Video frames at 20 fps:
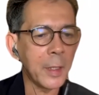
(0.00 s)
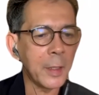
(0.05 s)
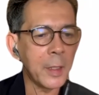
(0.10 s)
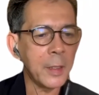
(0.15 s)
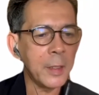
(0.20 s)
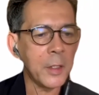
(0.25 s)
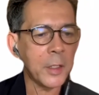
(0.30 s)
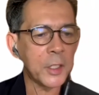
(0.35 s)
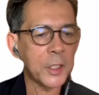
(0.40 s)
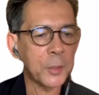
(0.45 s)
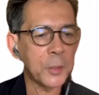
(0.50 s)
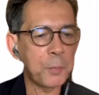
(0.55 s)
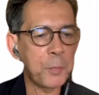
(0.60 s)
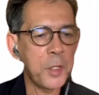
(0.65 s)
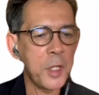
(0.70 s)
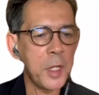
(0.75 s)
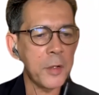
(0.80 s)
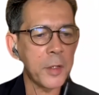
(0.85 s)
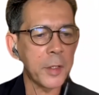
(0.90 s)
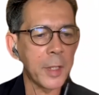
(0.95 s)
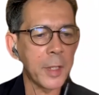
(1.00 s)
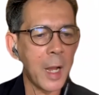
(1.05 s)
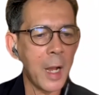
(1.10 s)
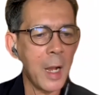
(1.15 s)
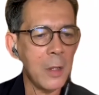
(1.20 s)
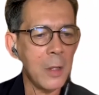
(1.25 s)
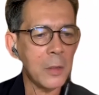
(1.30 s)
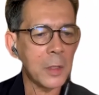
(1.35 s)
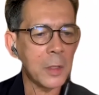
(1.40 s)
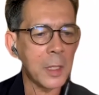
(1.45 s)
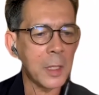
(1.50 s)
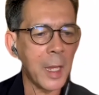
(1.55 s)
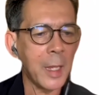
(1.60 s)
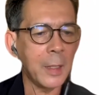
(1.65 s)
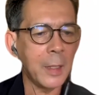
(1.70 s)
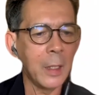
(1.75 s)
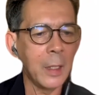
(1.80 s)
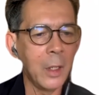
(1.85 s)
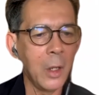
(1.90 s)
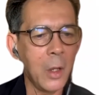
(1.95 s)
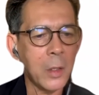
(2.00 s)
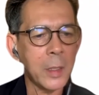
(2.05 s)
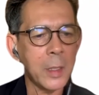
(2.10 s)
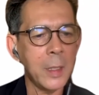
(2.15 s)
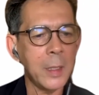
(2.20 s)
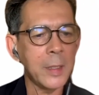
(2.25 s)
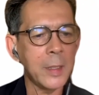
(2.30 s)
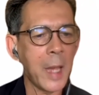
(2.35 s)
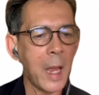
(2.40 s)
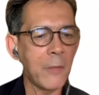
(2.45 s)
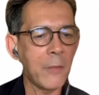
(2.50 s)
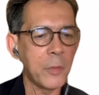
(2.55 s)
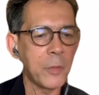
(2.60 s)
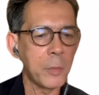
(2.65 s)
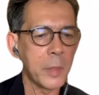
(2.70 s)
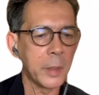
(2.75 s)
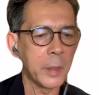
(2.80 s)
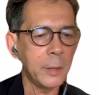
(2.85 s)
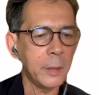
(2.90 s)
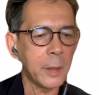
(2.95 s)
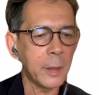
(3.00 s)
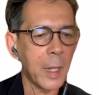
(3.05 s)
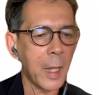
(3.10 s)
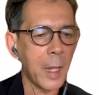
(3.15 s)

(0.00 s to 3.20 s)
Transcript: in your experience, how can local government